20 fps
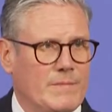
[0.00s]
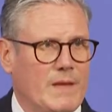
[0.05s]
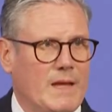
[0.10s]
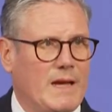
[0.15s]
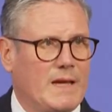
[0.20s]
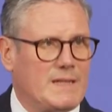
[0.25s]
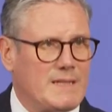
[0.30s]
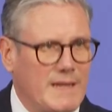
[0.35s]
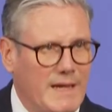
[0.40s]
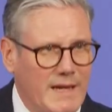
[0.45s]

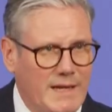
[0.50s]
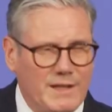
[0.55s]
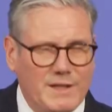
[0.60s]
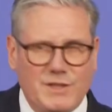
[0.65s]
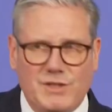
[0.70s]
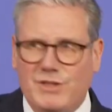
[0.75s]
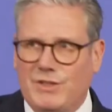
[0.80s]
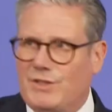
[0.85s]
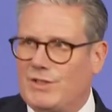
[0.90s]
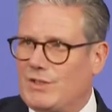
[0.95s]
And
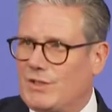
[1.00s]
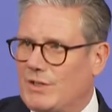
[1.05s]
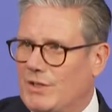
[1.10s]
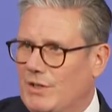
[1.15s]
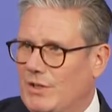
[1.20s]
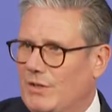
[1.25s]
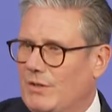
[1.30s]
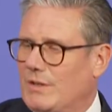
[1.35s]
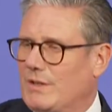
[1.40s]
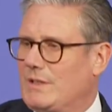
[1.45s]
energy
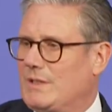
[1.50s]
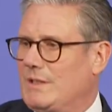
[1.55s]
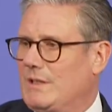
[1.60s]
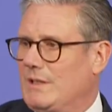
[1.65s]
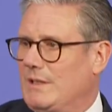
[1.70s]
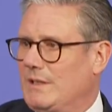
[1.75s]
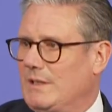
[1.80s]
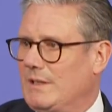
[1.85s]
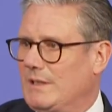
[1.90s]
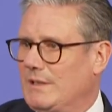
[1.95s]

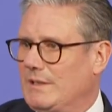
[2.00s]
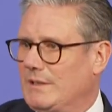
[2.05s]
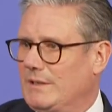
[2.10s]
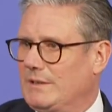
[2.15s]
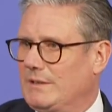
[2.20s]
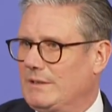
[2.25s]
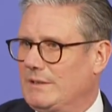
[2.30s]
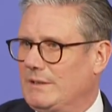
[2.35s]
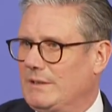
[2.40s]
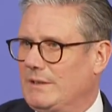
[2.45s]
security
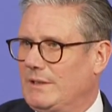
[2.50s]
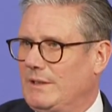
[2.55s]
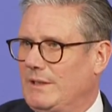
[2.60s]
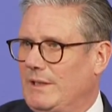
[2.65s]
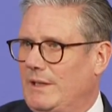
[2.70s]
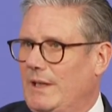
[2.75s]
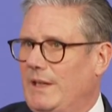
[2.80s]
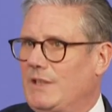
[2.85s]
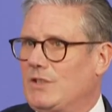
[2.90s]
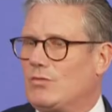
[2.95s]

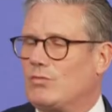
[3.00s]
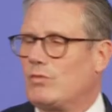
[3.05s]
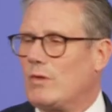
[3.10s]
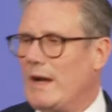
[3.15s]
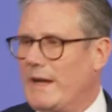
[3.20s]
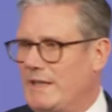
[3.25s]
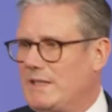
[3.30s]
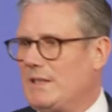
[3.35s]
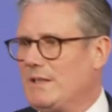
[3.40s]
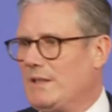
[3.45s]
is
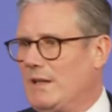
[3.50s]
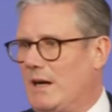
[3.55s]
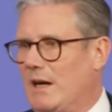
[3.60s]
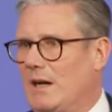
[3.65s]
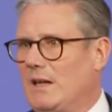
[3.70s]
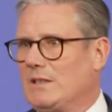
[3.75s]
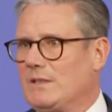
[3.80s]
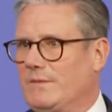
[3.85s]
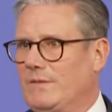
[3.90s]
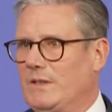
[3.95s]
right at the
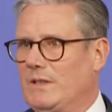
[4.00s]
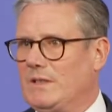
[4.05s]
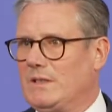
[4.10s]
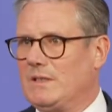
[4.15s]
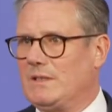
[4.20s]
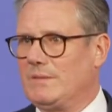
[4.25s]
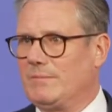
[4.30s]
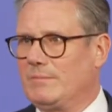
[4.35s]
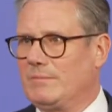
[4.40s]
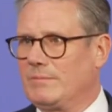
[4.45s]
heart of
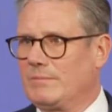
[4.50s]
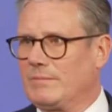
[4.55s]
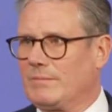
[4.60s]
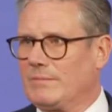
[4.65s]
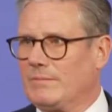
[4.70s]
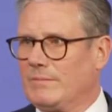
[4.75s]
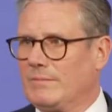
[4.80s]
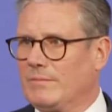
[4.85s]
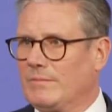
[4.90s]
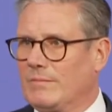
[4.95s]
this.
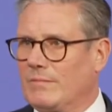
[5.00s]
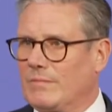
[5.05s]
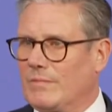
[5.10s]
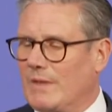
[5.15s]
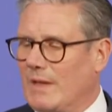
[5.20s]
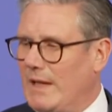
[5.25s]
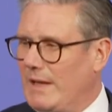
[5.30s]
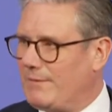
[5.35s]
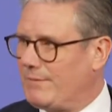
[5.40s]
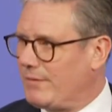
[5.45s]

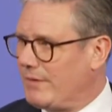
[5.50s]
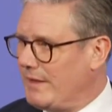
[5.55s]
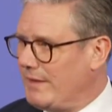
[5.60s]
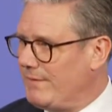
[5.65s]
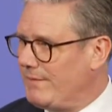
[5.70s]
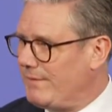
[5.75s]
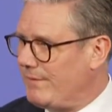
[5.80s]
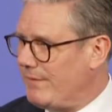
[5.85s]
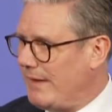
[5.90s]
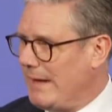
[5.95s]
Every
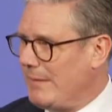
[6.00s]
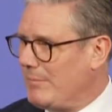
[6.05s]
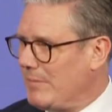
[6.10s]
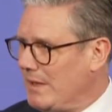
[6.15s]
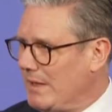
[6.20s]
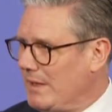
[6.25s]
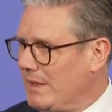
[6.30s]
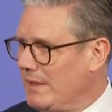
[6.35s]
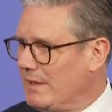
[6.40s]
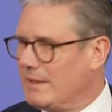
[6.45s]

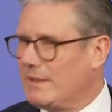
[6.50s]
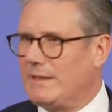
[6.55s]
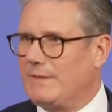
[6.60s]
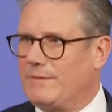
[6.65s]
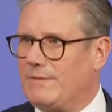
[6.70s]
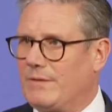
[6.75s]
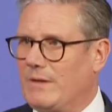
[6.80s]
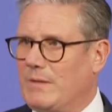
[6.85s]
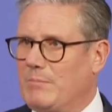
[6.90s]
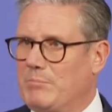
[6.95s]
family and
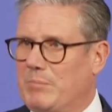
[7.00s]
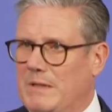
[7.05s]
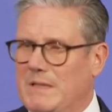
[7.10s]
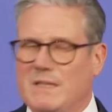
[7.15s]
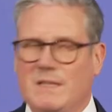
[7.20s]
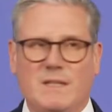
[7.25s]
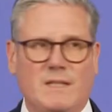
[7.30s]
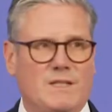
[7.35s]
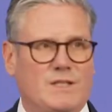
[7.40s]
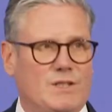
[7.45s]
every
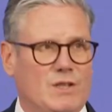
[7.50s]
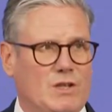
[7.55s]
business